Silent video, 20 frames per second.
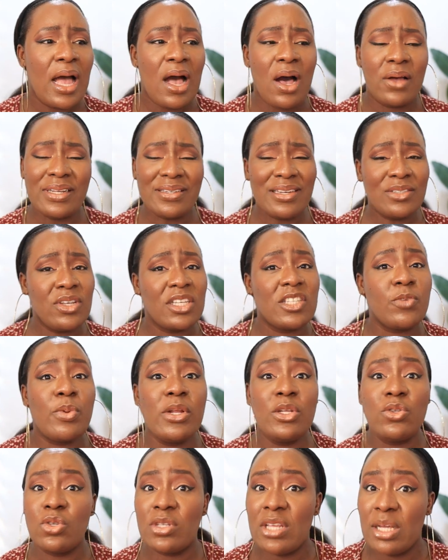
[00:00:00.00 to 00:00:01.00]
I was trying to
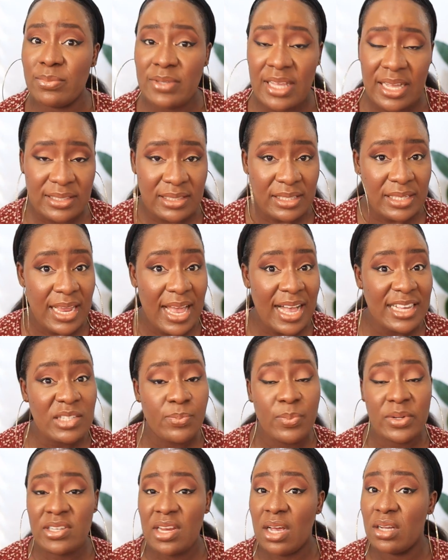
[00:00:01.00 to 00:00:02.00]
explain to them that he has
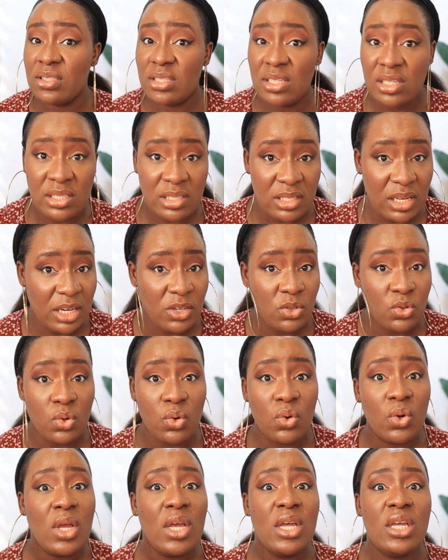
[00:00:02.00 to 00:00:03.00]
special needs and, you
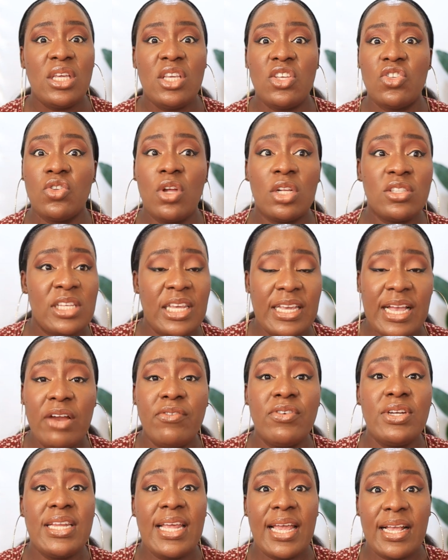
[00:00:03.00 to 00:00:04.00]
know, he
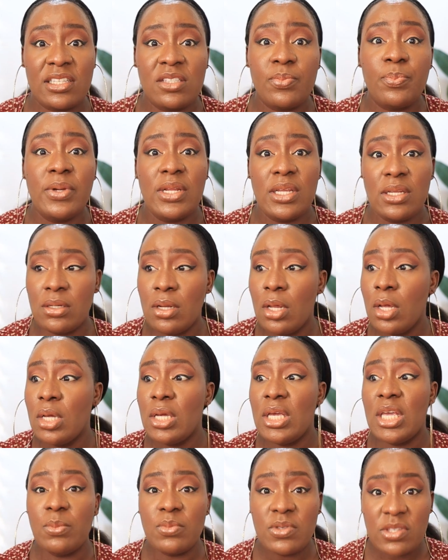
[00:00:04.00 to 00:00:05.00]
can't really explain
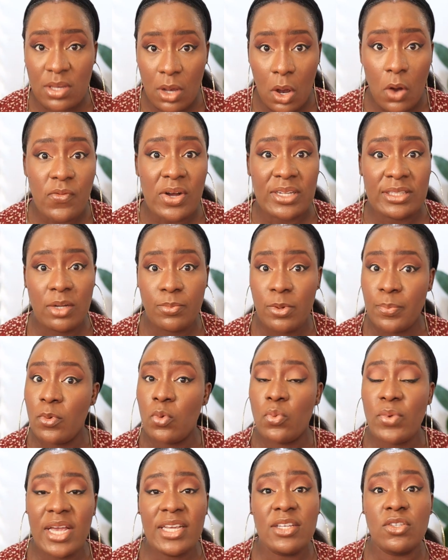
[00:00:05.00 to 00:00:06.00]
himself and tell
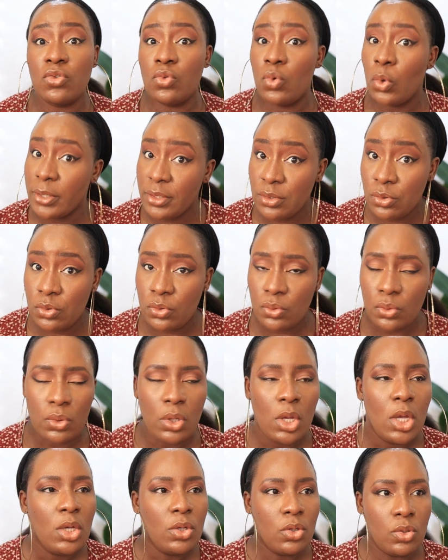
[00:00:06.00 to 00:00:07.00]
people where he's going
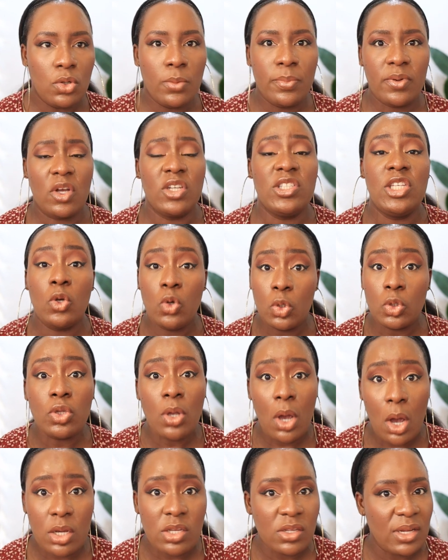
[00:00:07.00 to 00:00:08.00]
to, you know, because he could
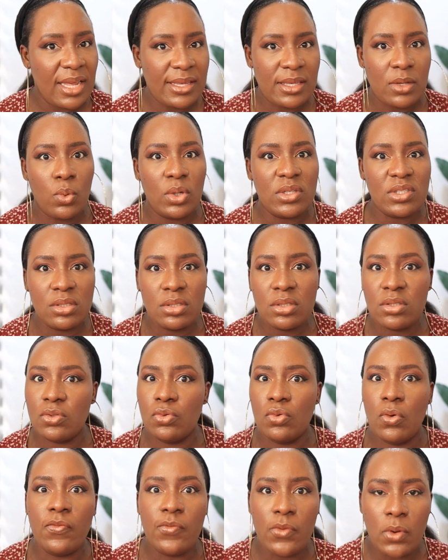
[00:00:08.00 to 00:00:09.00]
talk, you know, like he wasn't,
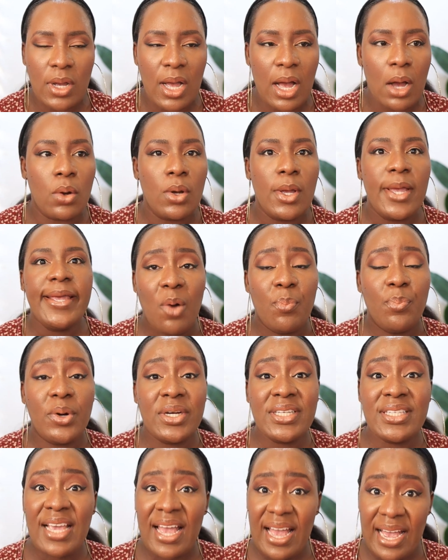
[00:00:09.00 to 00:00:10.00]
you know, vocal.
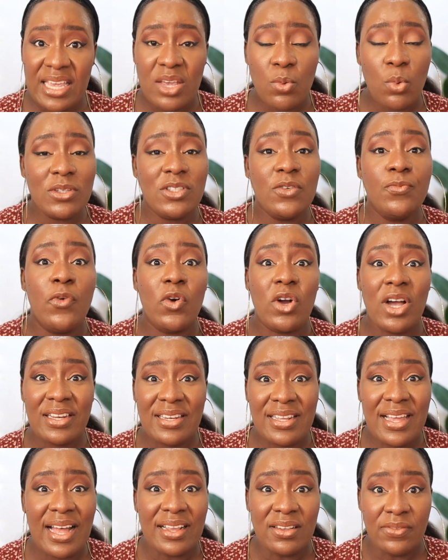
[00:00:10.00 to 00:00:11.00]
But yeah, he wasn't
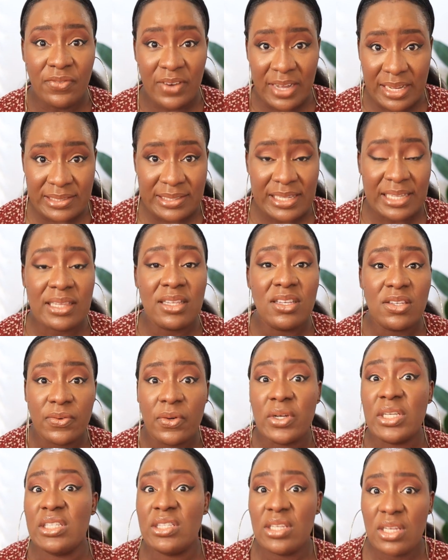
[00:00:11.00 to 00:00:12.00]
vocally advanced, at least
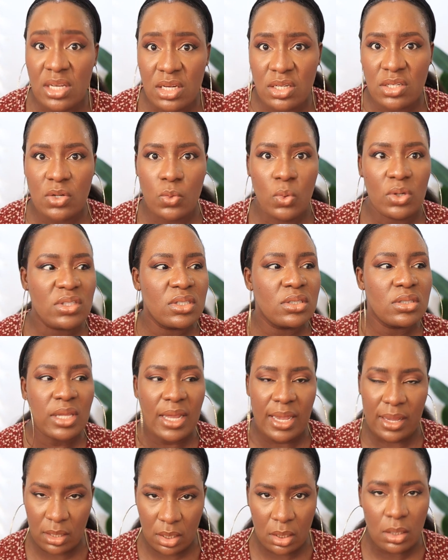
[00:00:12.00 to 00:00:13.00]
for his age. He wasn't
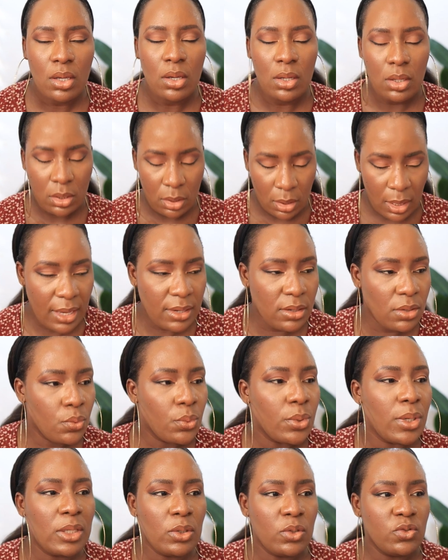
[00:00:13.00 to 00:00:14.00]
like,
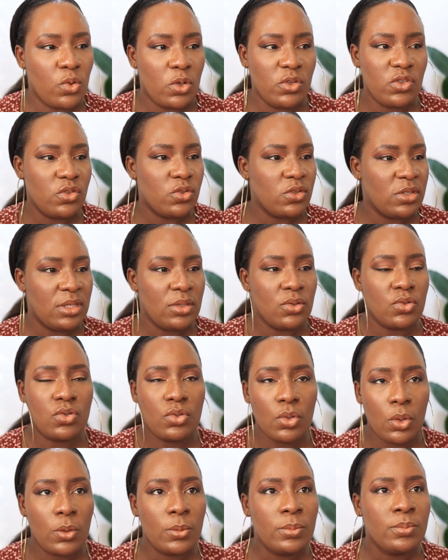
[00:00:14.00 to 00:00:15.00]
anyway, I don't go into details.
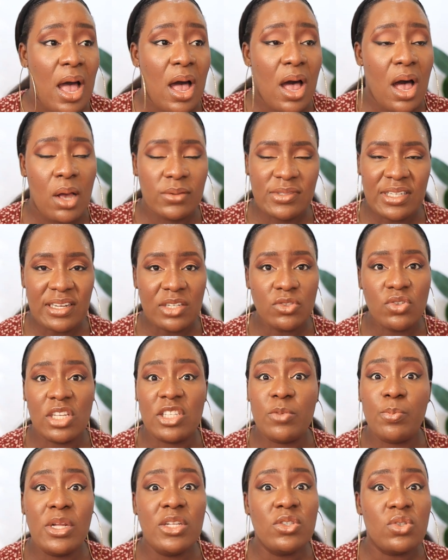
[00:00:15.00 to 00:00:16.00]
So I was not trying to
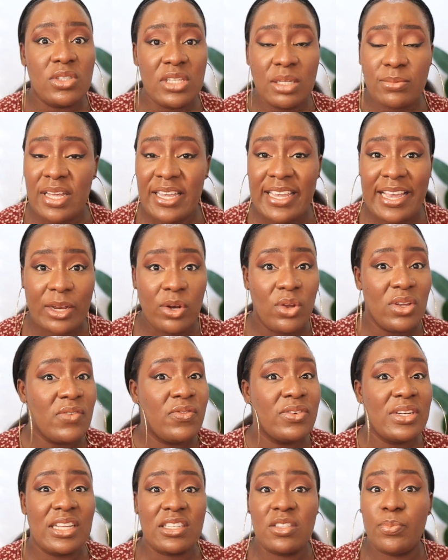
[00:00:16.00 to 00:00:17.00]
explain to them that he cannot
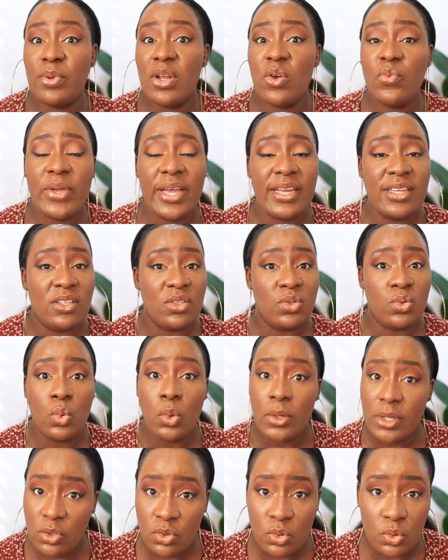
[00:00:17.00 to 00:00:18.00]
even explain where he's
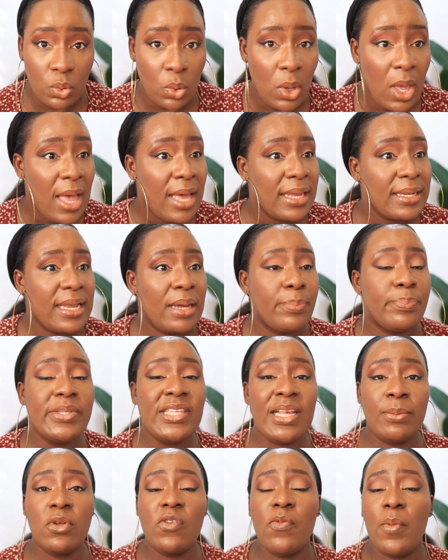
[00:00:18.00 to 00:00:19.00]
going to, that
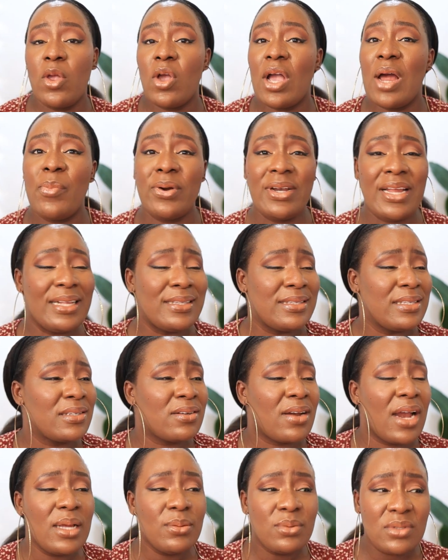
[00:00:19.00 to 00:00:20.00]
please, I'm looking for my younger brother. I
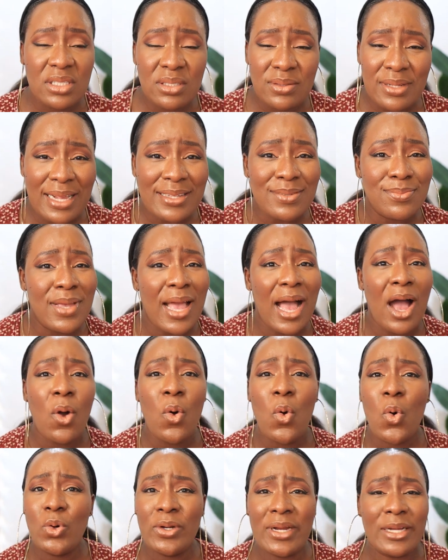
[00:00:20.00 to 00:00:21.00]
described him. They asked me
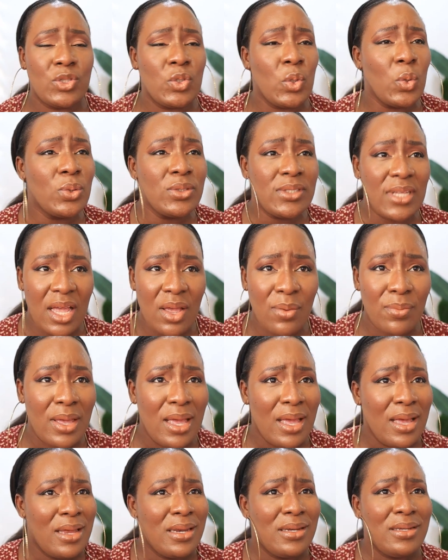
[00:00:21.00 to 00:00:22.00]
how old. I told
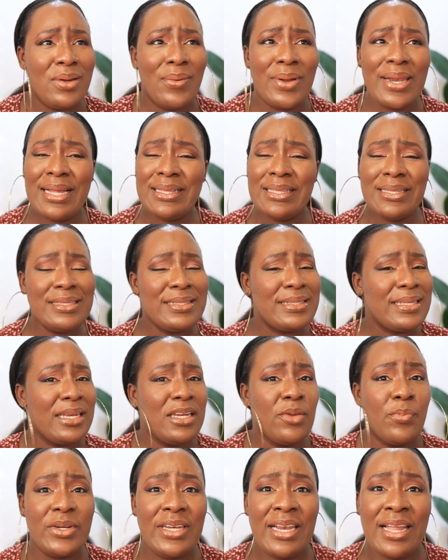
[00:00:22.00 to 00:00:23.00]
them. They were like, they didn't see
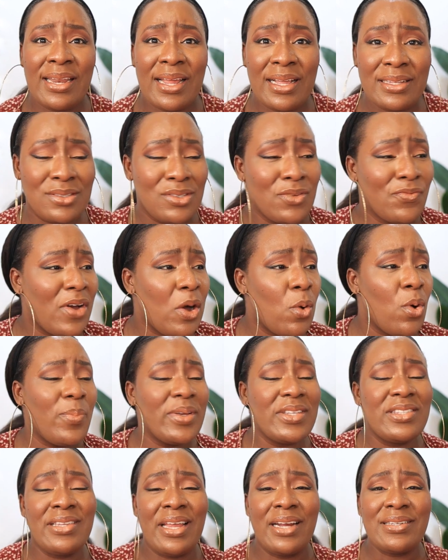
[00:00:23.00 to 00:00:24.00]
anybody like that. In fact, one
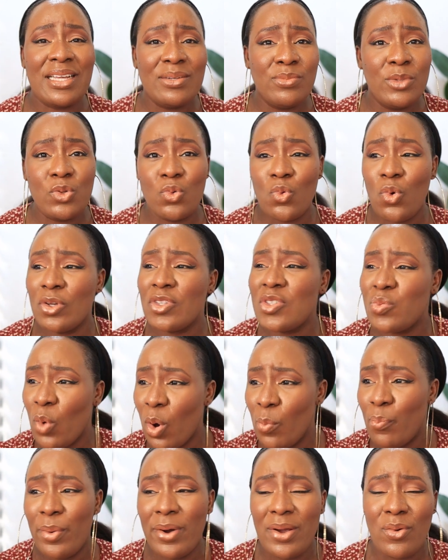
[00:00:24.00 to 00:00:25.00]
person directed me to one
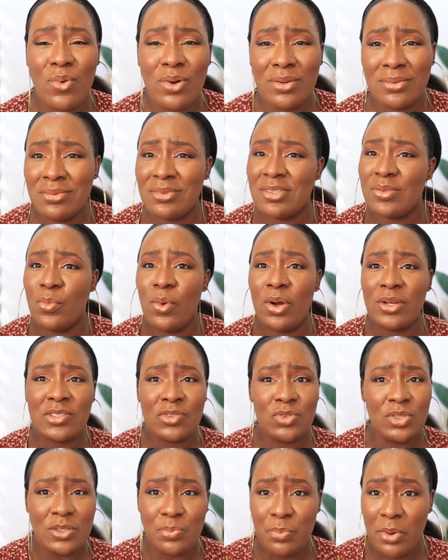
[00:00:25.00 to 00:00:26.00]
small
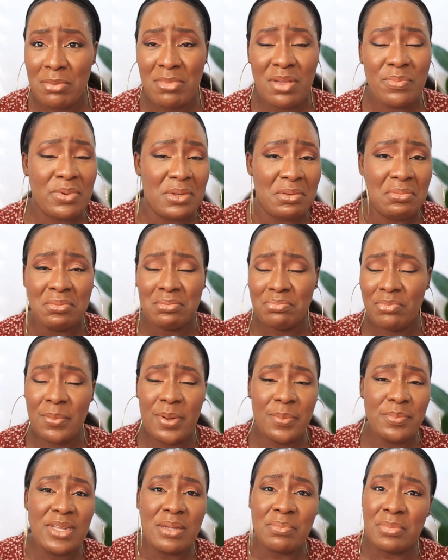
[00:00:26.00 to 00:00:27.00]
street boy, maybe
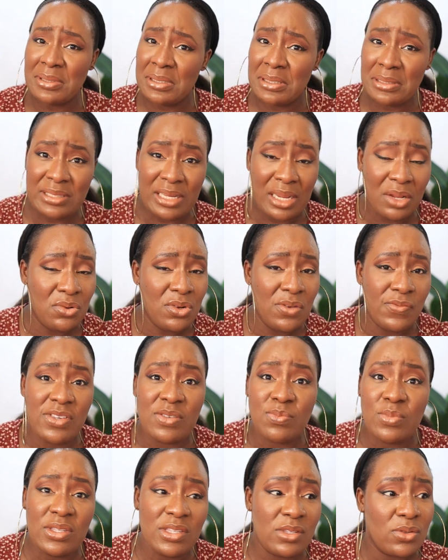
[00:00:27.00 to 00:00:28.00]
probably a missing child. I don't know if
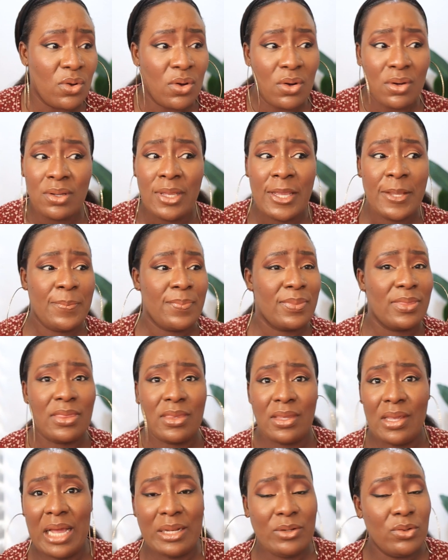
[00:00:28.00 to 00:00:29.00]
he's missing or
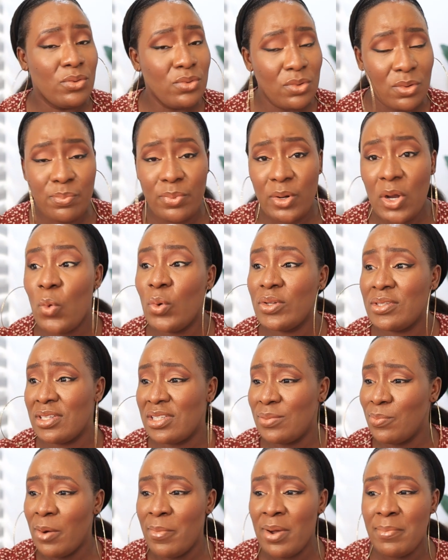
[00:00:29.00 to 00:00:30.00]
I don't know, but it was a
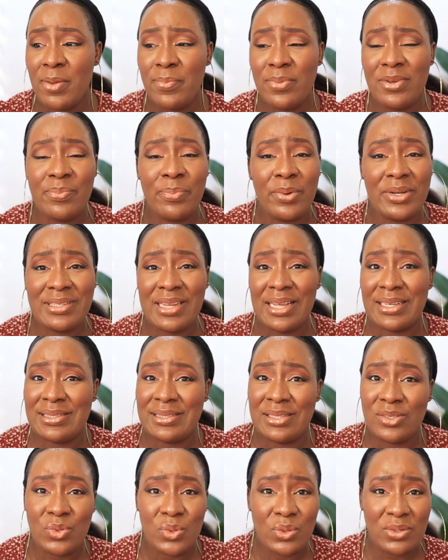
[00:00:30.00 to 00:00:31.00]
small boy. Maybe the boy is like
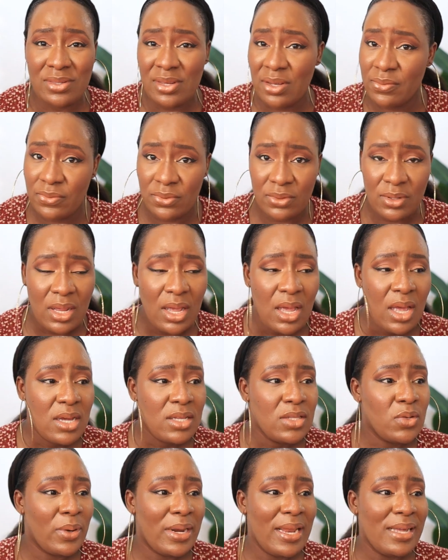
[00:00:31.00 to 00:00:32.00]
6 or 7.
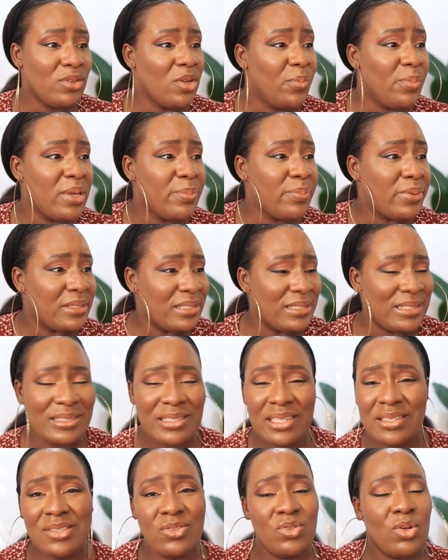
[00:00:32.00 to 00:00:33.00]
They were like, no, baby, this. I
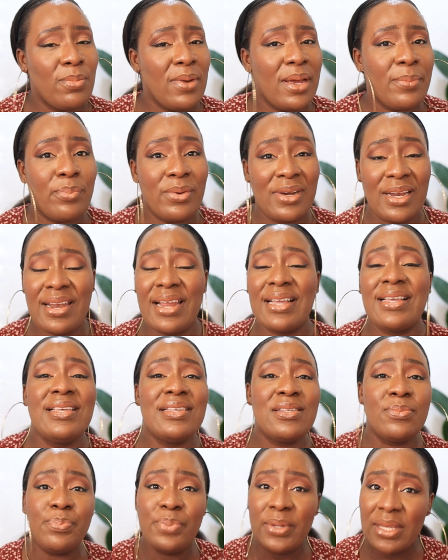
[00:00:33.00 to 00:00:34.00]
said, this is not my brother. Like,
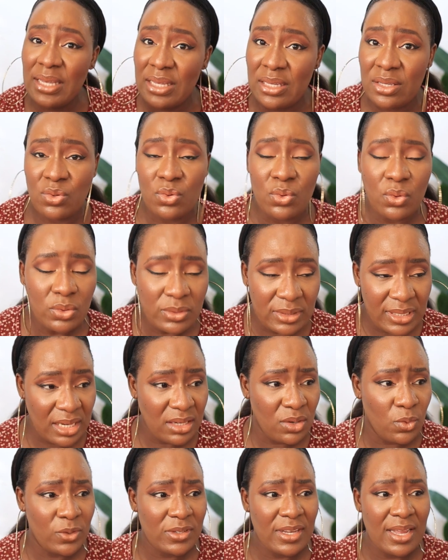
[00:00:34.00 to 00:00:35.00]
he's big, you know.
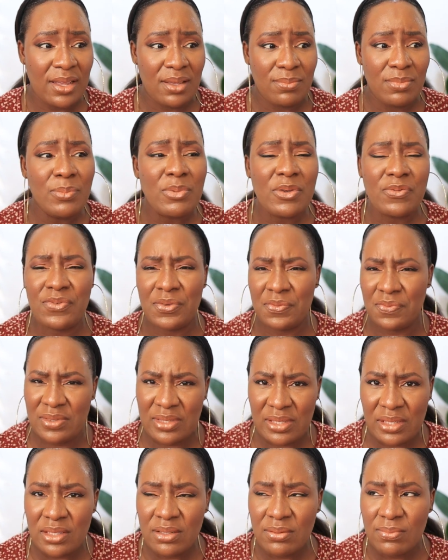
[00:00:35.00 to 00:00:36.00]
Then he was like, maybe
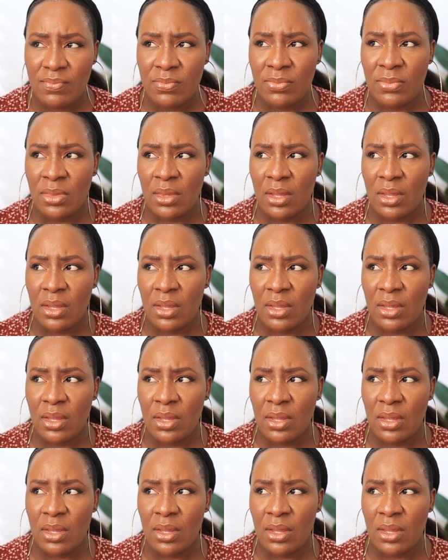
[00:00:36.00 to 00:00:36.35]
15.